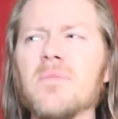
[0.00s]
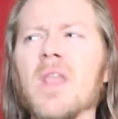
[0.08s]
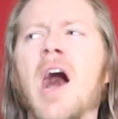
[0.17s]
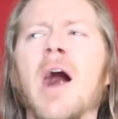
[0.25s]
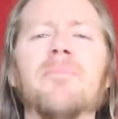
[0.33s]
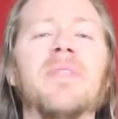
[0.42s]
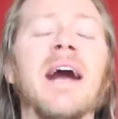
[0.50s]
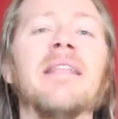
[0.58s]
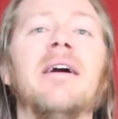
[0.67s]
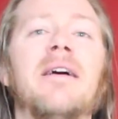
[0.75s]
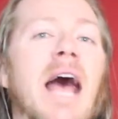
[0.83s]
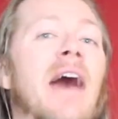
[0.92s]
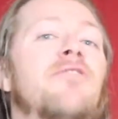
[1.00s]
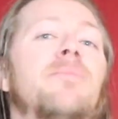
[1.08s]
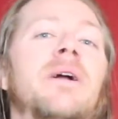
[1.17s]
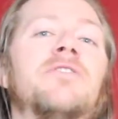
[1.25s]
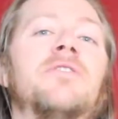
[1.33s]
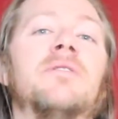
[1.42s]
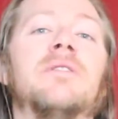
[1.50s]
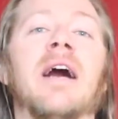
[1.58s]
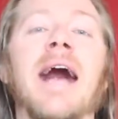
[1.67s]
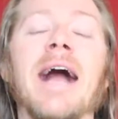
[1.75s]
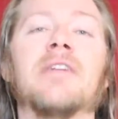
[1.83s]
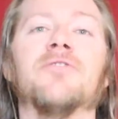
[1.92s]
that aforementioned
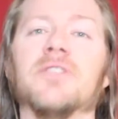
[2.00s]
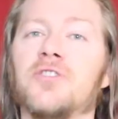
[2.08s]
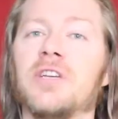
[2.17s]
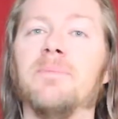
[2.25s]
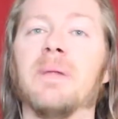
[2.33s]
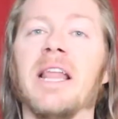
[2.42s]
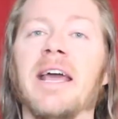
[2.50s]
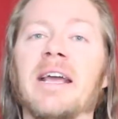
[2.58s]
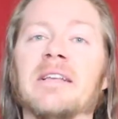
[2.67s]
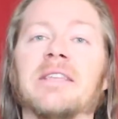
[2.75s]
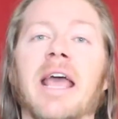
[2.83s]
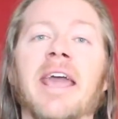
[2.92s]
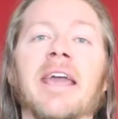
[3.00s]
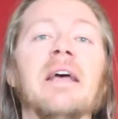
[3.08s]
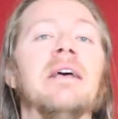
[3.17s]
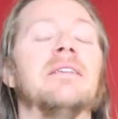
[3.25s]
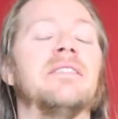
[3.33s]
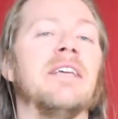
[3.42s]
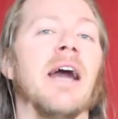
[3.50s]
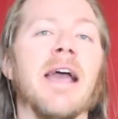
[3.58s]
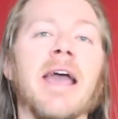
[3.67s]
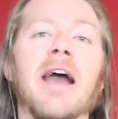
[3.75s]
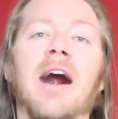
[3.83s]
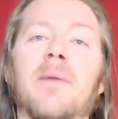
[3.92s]
actress, she plays a
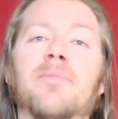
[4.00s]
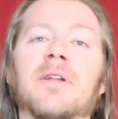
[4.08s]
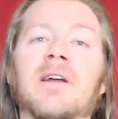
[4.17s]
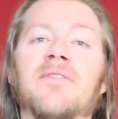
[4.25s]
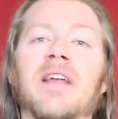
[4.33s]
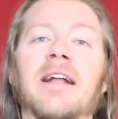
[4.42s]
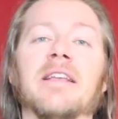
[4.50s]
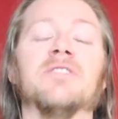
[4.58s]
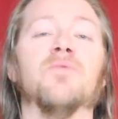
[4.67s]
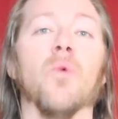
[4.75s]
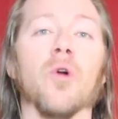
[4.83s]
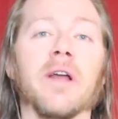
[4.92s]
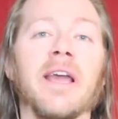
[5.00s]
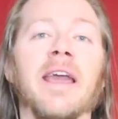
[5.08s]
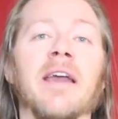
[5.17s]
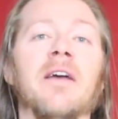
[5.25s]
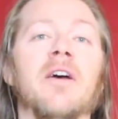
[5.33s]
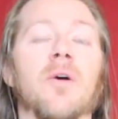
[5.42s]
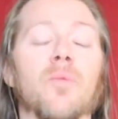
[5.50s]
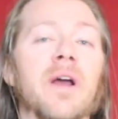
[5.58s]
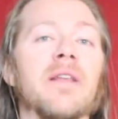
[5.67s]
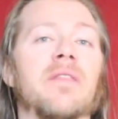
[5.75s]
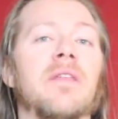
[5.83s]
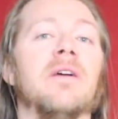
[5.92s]
CIA operative that is working
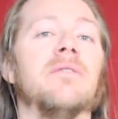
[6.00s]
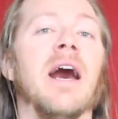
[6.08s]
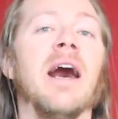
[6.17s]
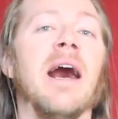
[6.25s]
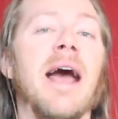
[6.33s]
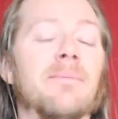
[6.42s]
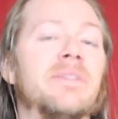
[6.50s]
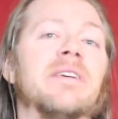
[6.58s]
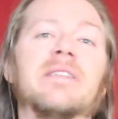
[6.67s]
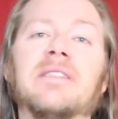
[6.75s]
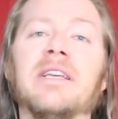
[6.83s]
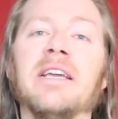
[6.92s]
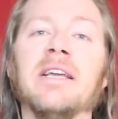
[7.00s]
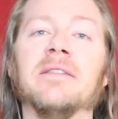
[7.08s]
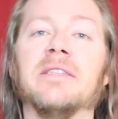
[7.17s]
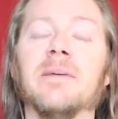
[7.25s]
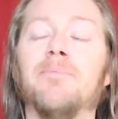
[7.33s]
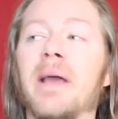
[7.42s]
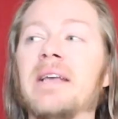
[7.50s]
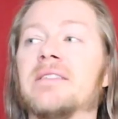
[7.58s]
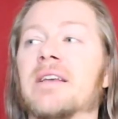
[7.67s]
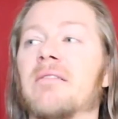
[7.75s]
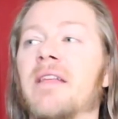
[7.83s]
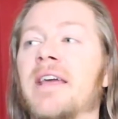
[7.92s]
with M16 to
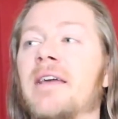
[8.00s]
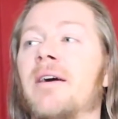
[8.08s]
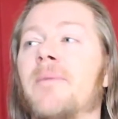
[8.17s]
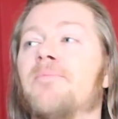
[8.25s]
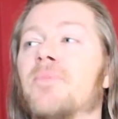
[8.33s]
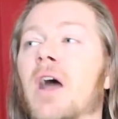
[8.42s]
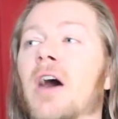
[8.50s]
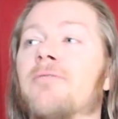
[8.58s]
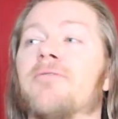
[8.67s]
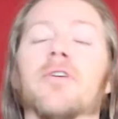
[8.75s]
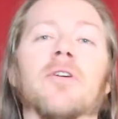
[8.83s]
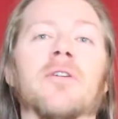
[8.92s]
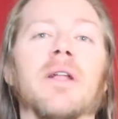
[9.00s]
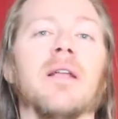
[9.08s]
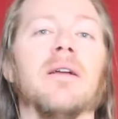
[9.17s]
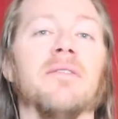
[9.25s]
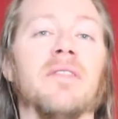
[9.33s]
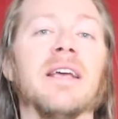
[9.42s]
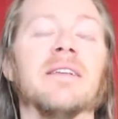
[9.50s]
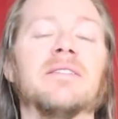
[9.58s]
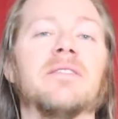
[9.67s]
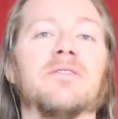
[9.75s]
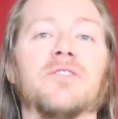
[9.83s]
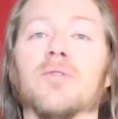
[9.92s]
basically avert this
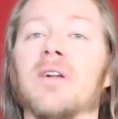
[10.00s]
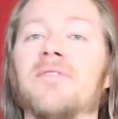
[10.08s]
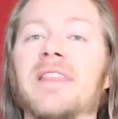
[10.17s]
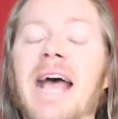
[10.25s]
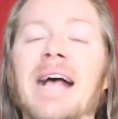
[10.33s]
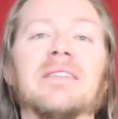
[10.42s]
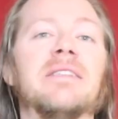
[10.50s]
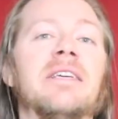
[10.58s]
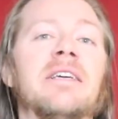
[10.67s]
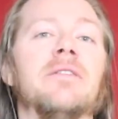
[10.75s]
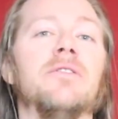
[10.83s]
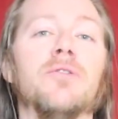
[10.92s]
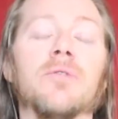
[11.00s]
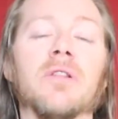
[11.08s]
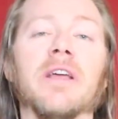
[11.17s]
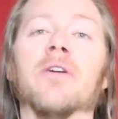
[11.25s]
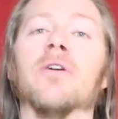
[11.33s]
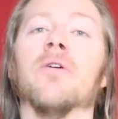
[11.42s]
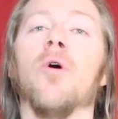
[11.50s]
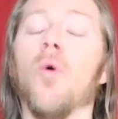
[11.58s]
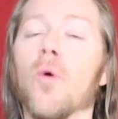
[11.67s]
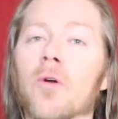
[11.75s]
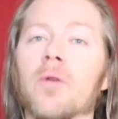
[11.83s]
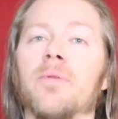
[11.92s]
sort of nasty nuclear
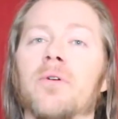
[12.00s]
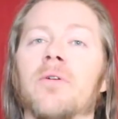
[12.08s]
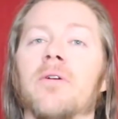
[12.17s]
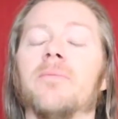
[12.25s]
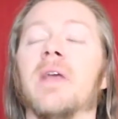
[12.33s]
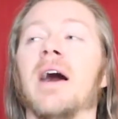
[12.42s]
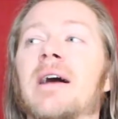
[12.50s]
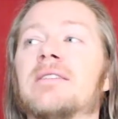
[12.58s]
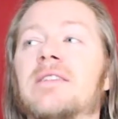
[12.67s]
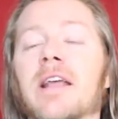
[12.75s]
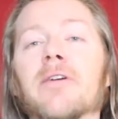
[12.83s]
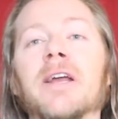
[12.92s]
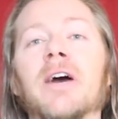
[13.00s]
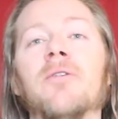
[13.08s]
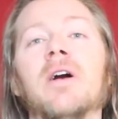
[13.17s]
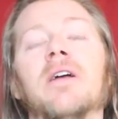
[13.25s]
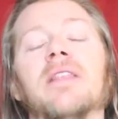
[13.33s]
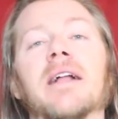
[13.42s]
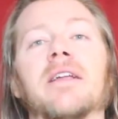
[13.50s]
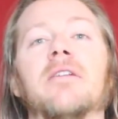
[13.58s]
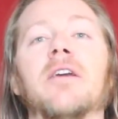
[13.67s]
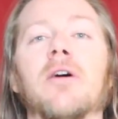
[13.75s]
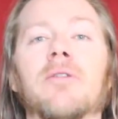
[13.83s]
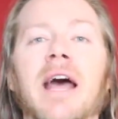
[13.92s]
horrible scenario that
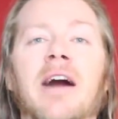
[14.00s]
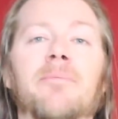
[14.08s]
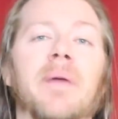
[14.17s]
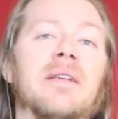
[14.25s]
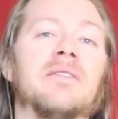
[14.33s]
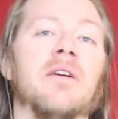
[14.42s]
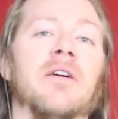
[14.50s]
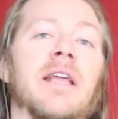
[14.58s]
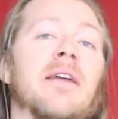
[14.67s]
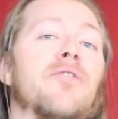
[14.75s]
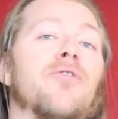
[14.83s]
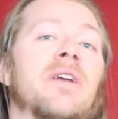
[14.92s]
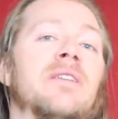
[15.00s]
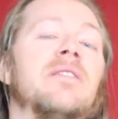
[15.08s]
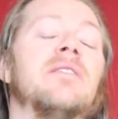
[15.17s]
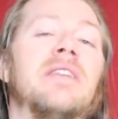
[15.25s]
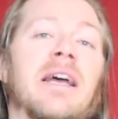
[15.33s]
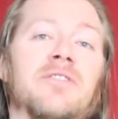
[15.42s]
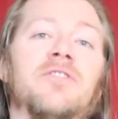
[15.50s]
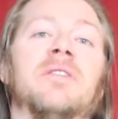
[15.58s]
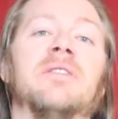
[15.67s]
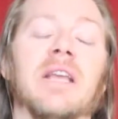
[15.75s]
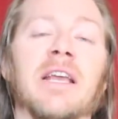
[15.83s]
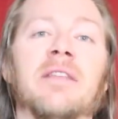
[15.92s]
could go down based on increased
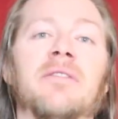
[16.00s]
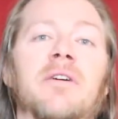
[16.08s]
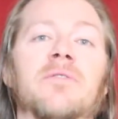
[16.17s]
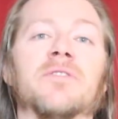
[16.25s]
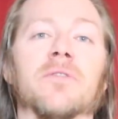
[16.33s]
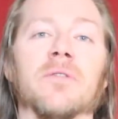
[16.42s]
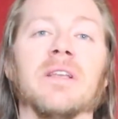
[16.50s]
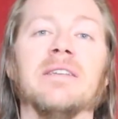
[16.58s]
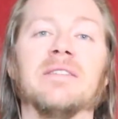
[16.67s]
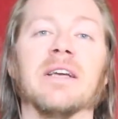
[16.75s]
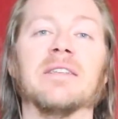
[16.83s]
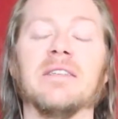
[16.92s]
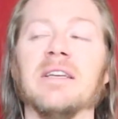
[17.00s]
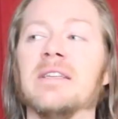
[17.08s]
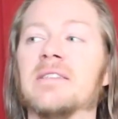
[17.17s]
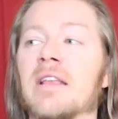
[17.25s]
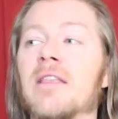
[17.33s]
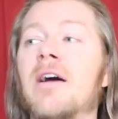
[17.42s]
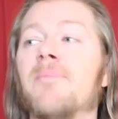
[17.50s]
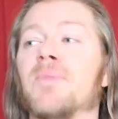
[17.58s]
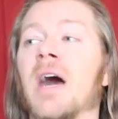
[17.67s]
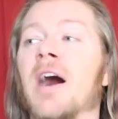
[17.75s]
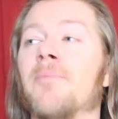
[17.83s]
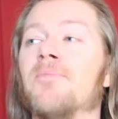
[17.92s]
tensions in those early 60s.
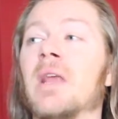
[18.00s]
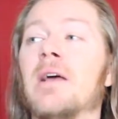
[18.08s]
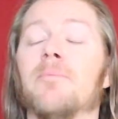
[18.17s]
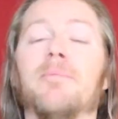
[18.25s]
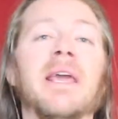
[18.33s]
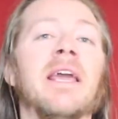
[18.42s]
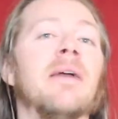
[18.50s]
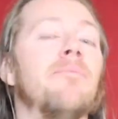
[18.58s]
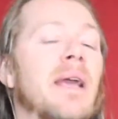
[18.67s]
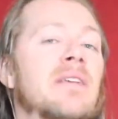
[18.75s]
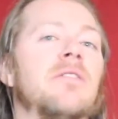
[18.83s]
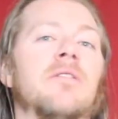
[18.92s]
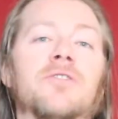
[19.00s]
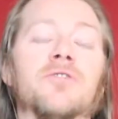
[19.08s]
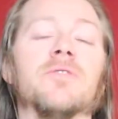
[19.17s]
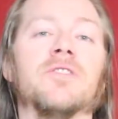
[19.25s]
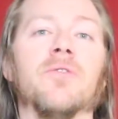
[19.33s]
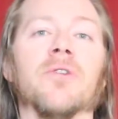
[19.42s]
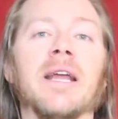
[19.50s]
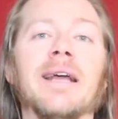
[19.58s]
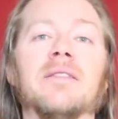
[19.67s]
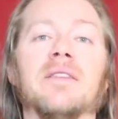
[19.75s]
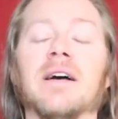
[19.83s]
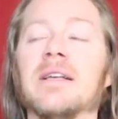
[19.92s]
And being based on a true story,
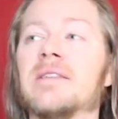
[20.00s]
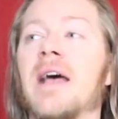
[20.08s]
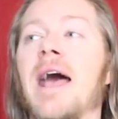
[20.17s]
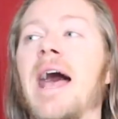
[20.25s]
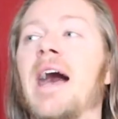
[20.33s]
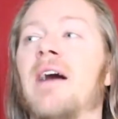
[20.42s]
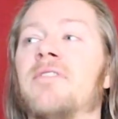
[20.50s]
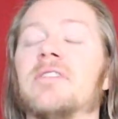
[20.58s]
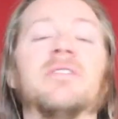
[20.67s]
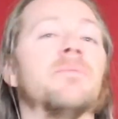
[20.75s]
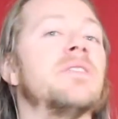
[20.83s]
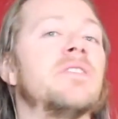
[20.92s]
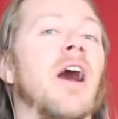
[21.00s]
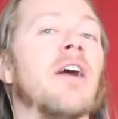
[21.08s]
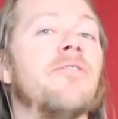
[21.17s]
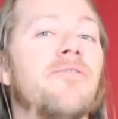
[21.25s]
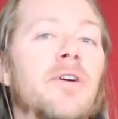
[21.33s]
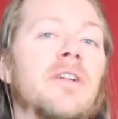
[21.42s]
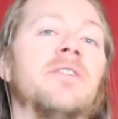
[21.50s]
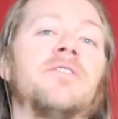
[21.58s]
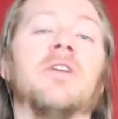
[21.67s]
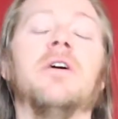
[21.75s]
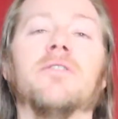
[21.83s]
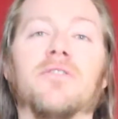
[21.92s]
it does have some stock
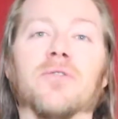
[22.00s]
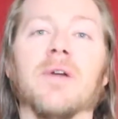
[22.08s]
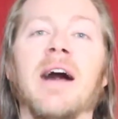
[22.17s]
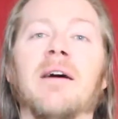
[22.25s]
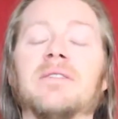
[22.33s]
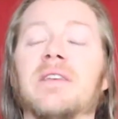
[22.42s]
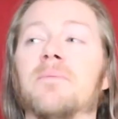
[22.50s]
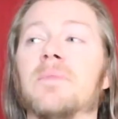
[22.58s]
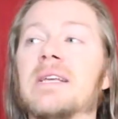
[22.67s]
footage throughout.